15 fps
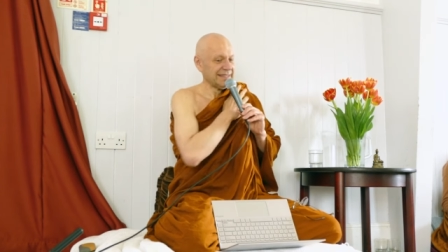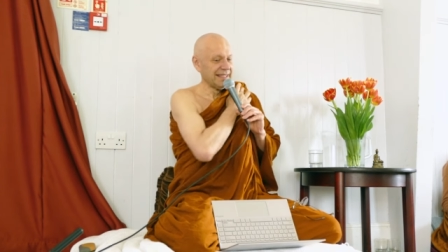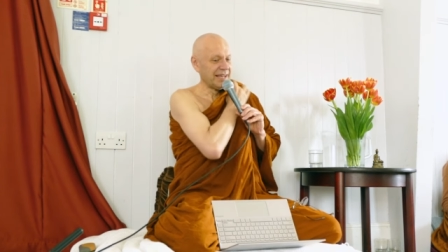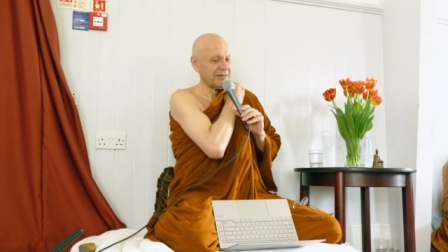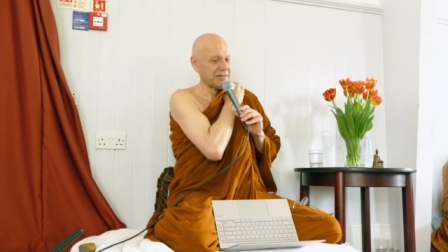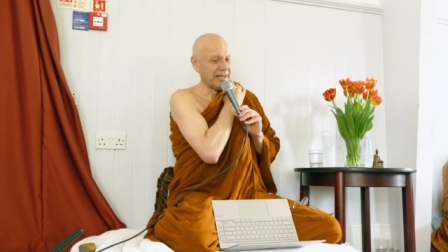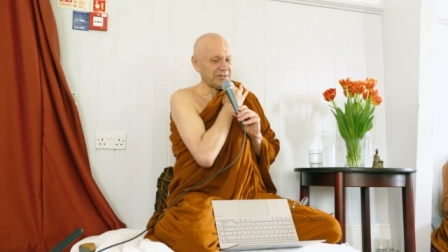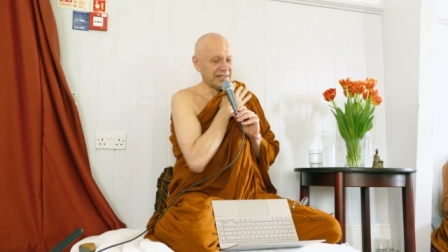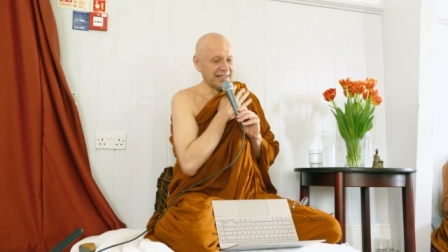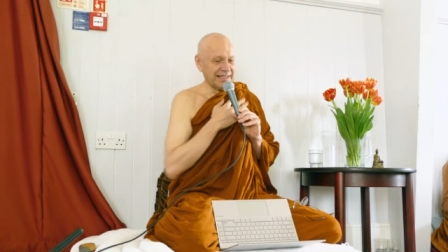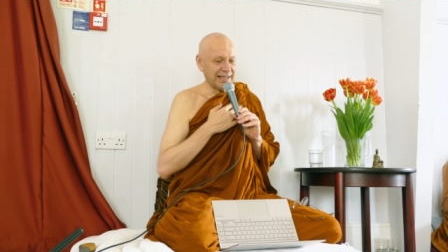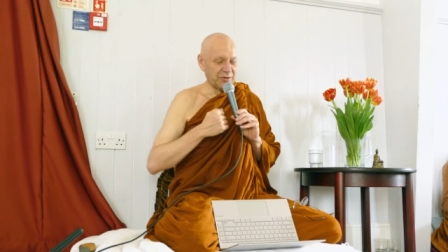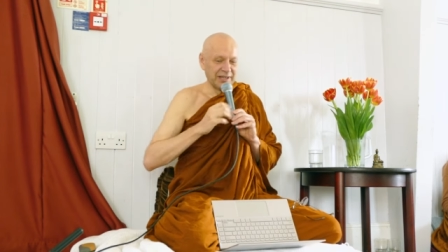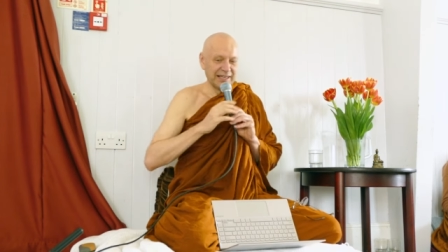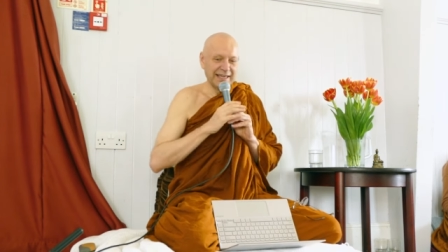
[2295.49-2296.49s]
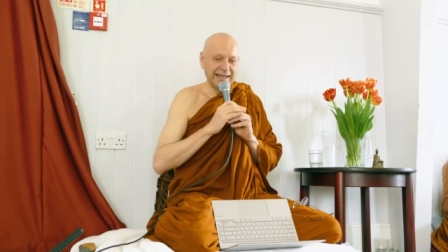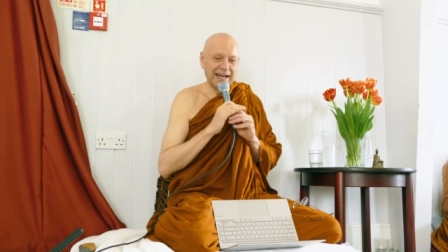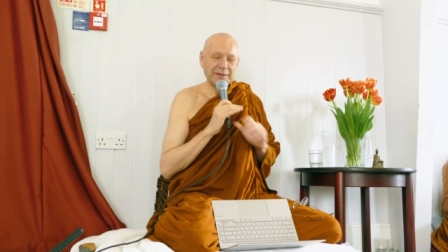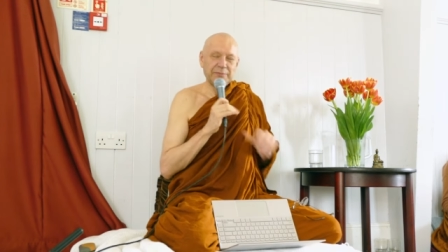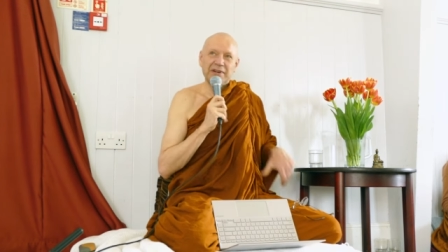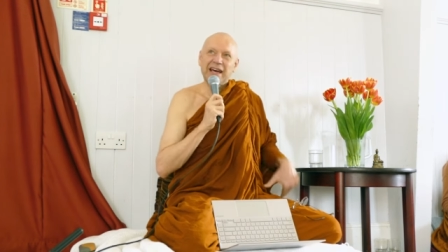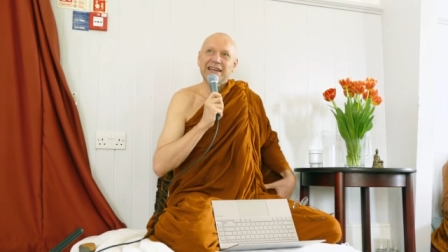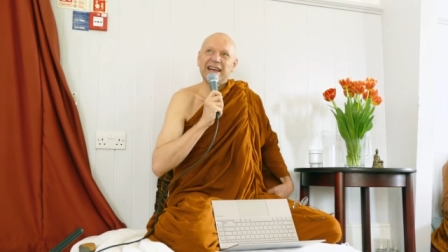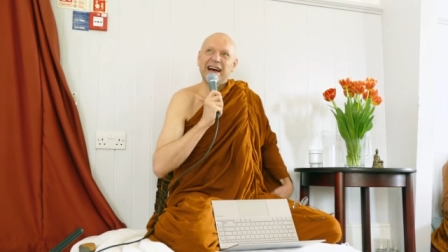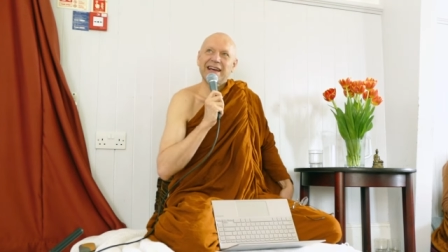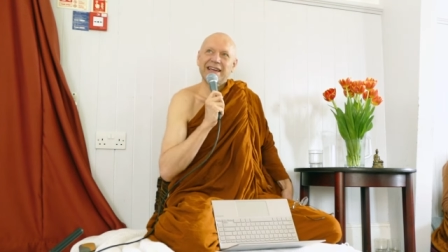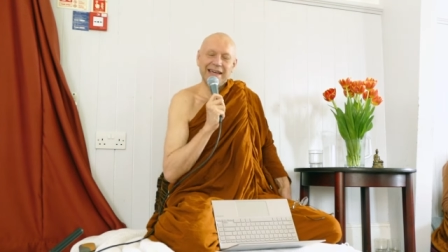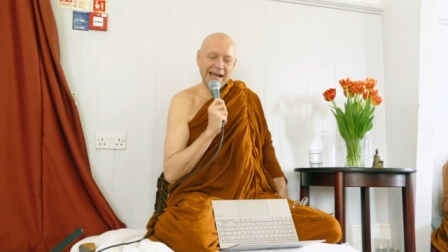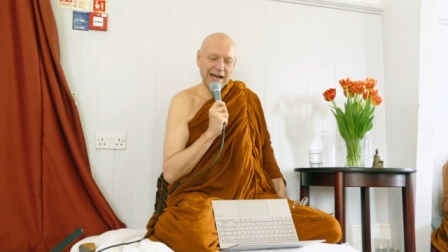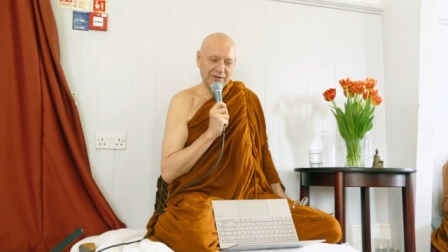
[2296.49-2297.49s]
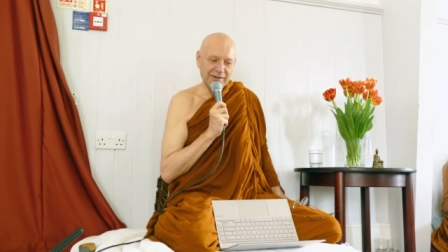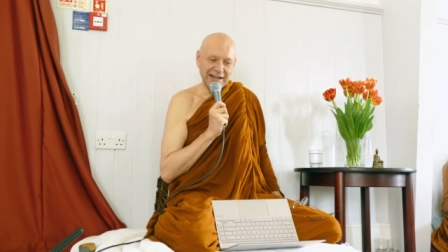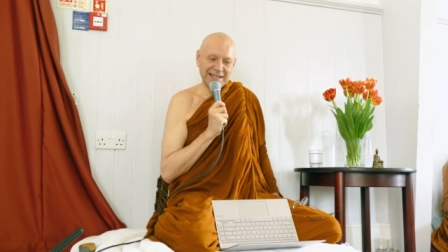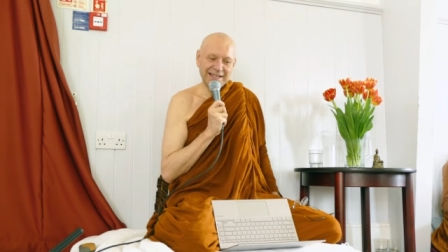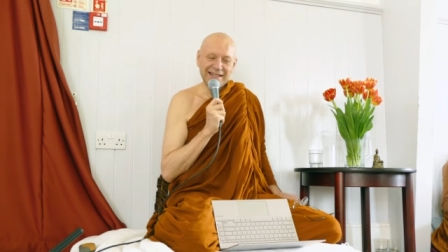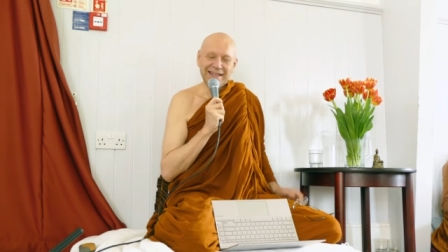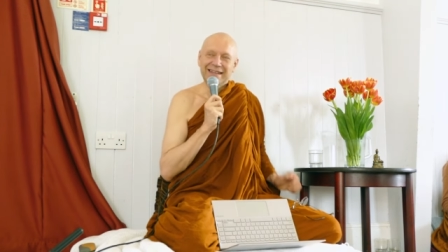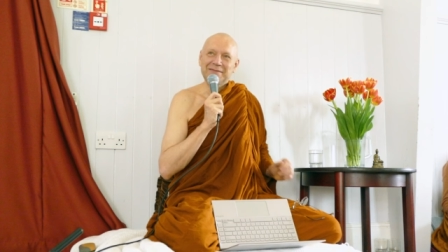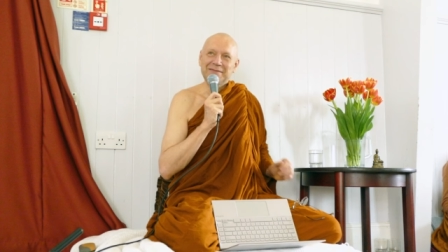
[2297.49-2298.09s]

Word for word: I, I was going to say I don't care, but I, I care actually.